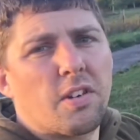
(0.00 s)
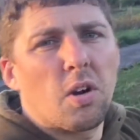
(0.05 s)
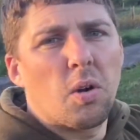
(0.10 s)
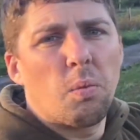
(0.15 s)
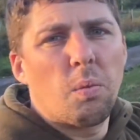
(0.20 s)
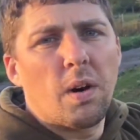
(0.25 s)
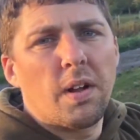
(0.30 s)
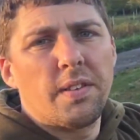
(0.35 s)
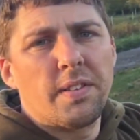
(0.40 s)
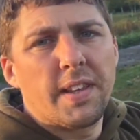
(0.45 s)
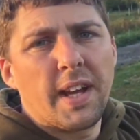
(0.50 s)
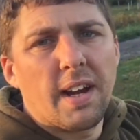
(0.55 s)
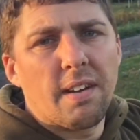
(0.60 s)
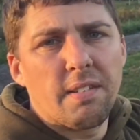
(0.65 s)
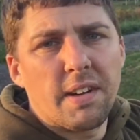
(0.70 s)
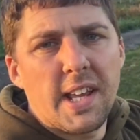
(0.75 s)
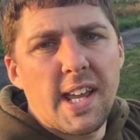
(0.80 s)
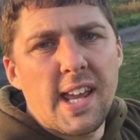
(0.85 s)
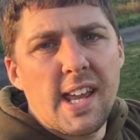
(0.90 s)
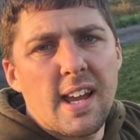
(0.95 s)
got one
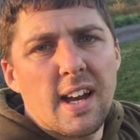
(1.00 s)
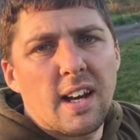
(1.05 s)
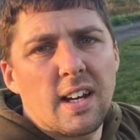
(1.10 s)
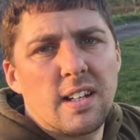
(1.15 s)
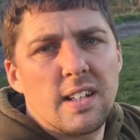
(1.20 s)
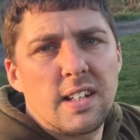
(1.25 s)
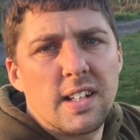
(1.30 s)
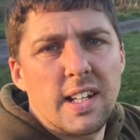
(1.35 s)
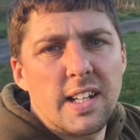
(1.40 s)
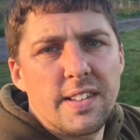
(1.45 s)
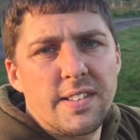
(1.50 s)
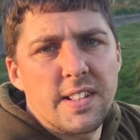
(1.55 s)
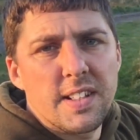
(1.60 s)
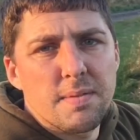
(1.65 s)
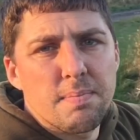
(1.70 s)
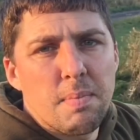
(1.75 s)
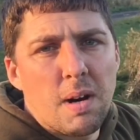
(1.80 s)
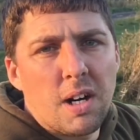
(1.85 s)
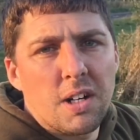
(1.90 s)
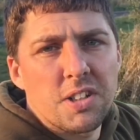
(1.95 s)
down here in
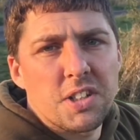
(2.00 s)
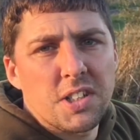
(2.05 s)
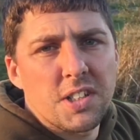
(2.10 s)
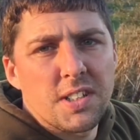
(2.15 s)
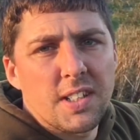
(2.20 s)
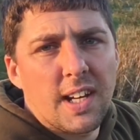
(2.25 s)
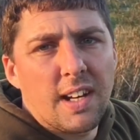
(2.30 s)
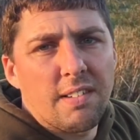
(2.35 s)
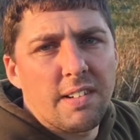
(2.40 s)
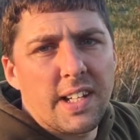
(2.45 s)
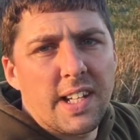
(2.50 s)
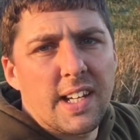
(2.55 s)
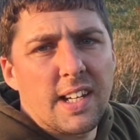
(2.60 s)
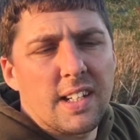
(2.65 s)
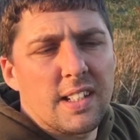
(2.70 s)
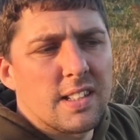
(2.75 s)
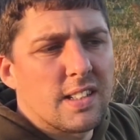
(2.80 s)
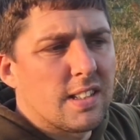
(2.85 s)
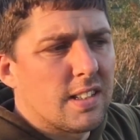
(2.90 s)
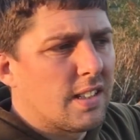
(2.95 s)
this margin down here,
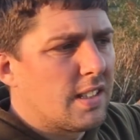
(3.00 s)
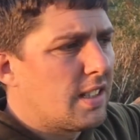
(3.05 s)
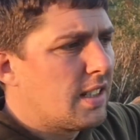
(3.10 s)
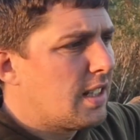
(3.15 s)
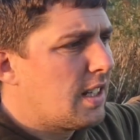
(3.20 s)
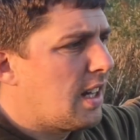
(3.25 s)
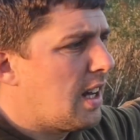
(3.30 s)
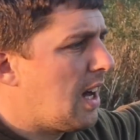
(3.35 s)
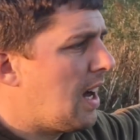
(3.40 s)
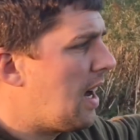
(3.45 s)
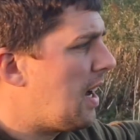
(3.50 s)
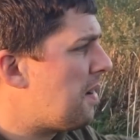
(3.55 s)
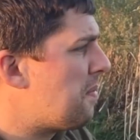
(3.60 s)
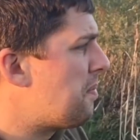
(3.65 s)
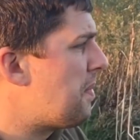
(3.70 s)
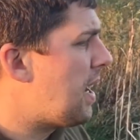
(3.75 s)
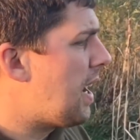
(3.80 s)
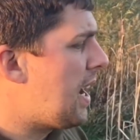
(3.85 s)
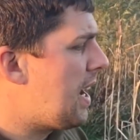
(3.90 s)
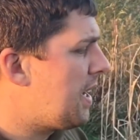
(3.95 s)

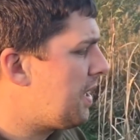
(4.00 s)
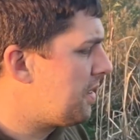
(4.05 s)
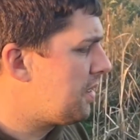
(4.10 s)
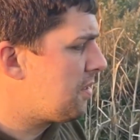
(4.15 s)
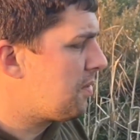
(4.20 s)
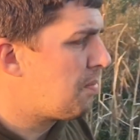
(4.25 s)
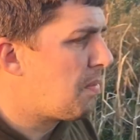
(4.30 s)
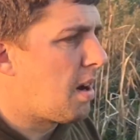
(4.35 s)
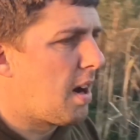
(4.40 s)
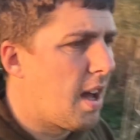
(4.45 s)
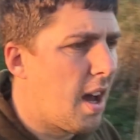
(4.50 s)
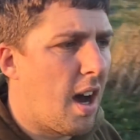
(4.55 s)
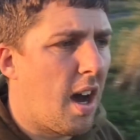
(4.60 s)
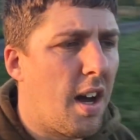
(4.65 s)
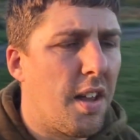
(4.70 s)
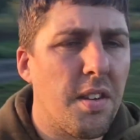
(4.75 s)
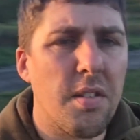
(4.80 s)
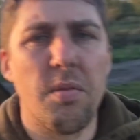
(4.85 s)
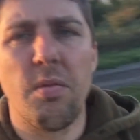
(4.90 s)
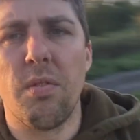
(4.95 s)
and my other